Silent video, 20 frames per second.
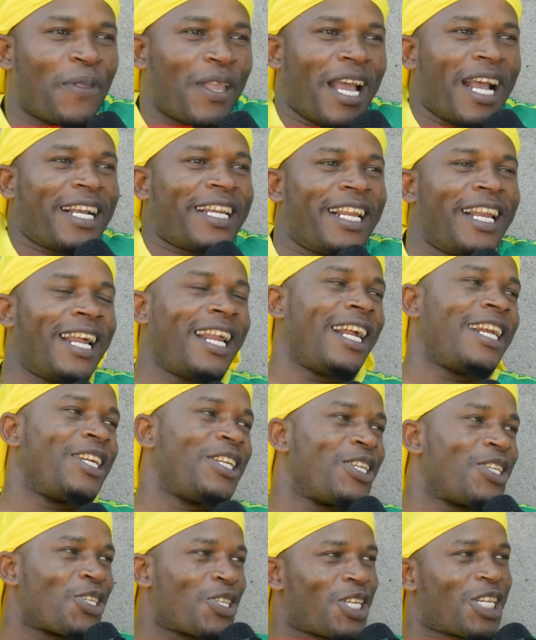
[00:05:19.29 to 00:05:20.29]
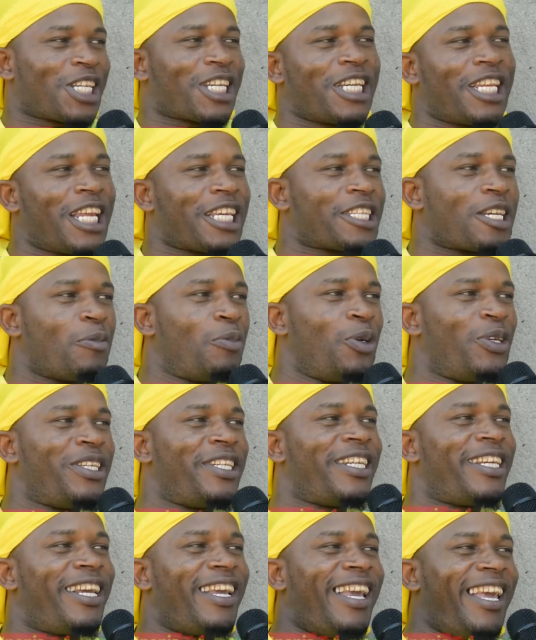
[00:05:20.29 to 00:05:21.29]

Akina nani? Kina Sabuni.